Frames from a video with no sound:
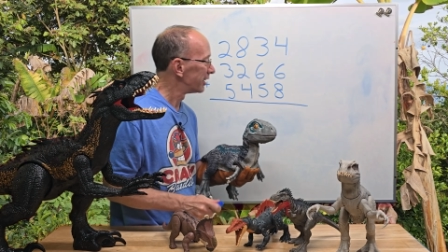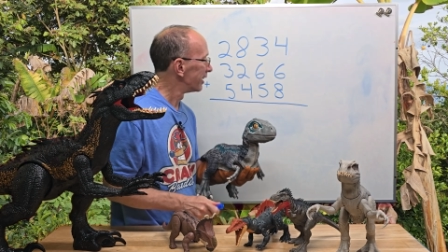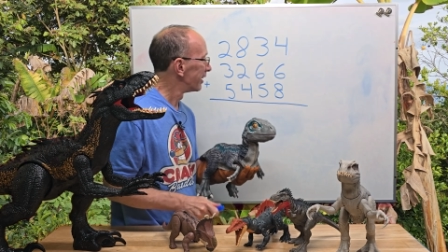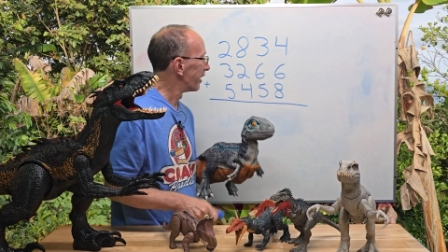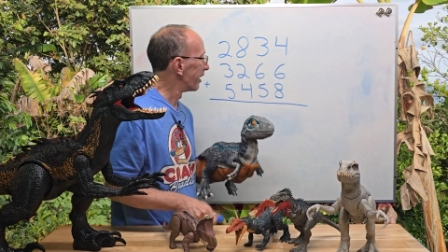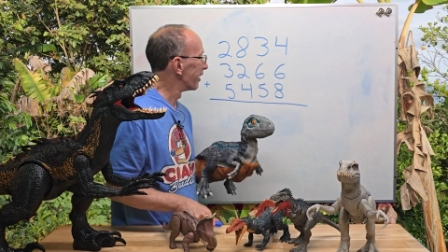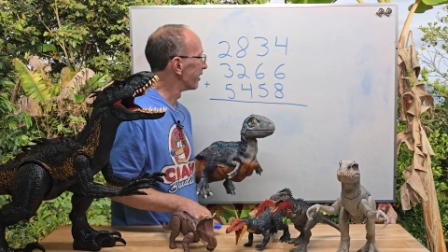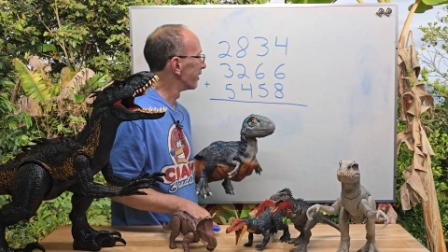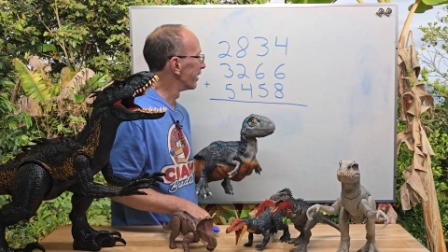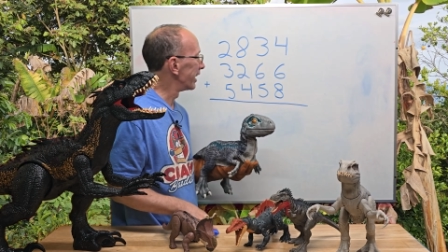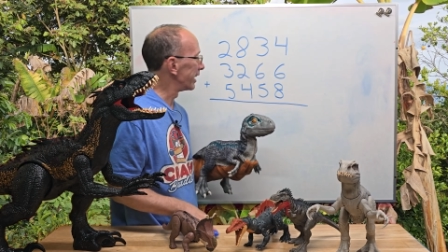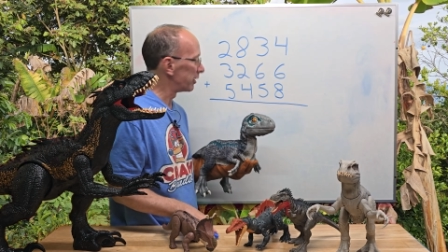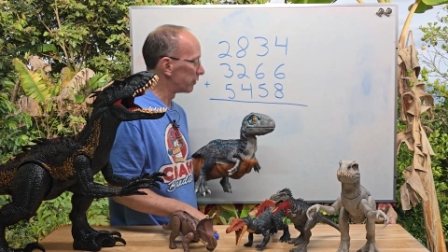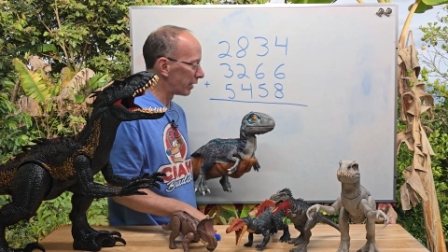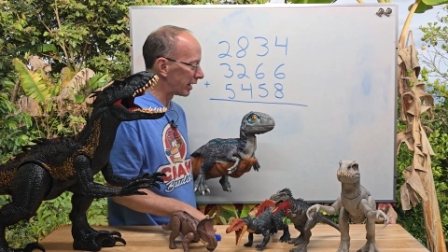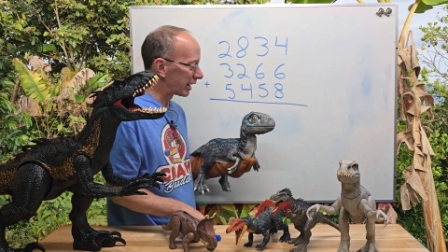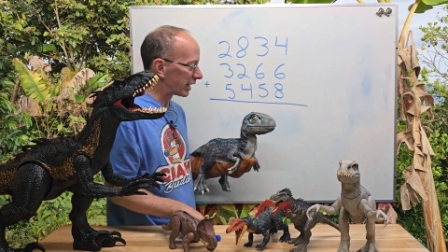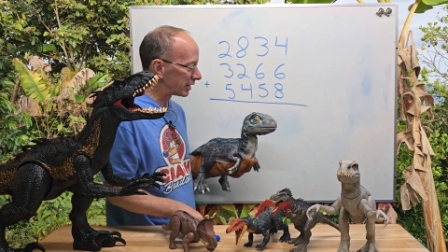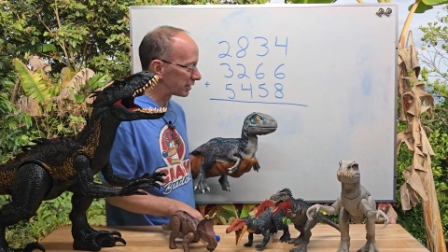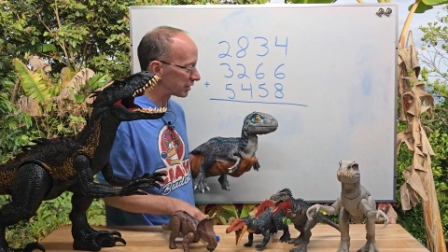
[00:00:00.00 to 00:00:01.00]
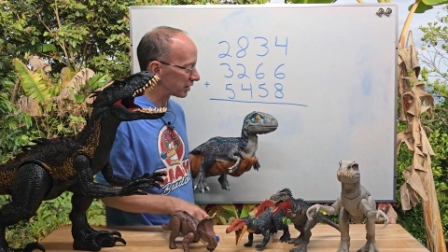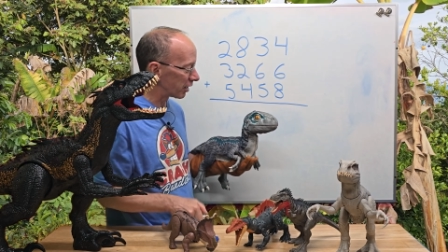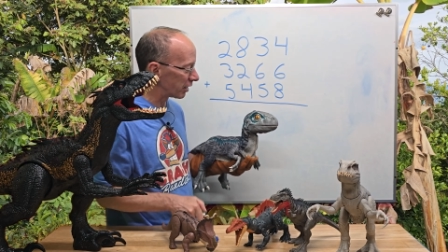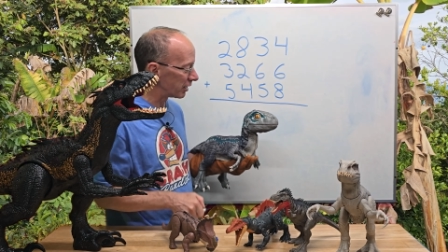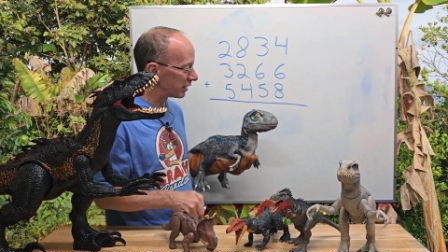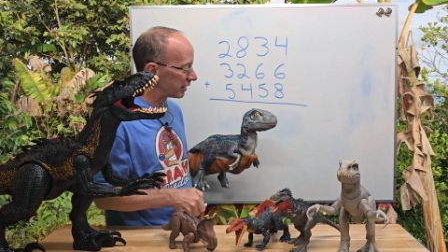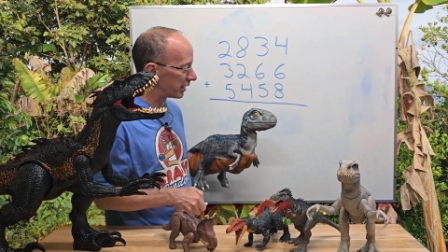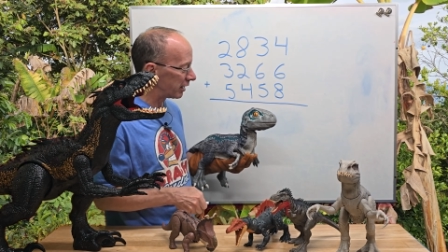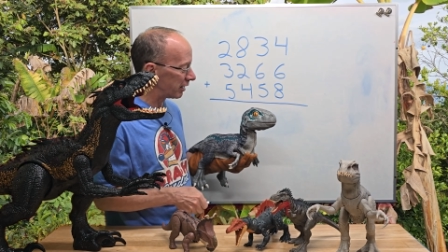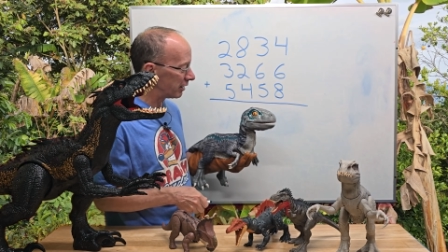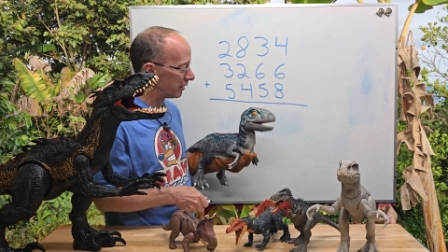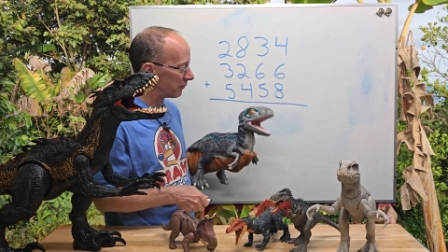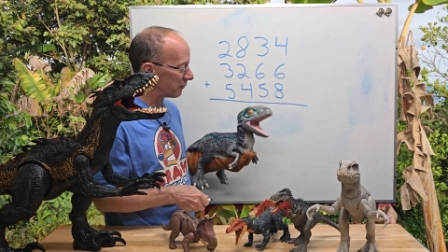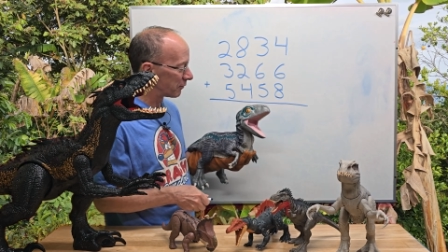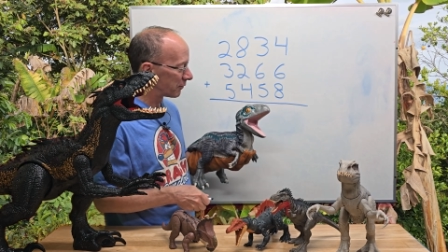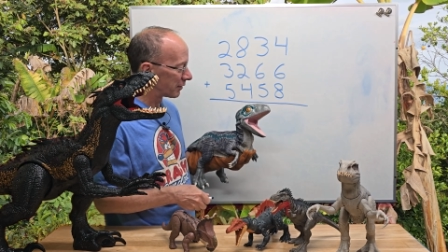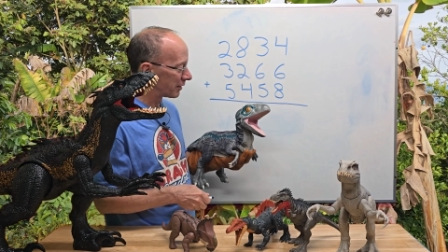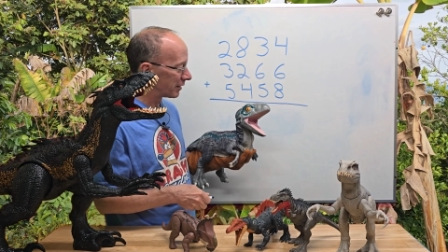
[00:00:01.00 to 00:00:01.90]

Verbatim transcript: All right, ready to get started there?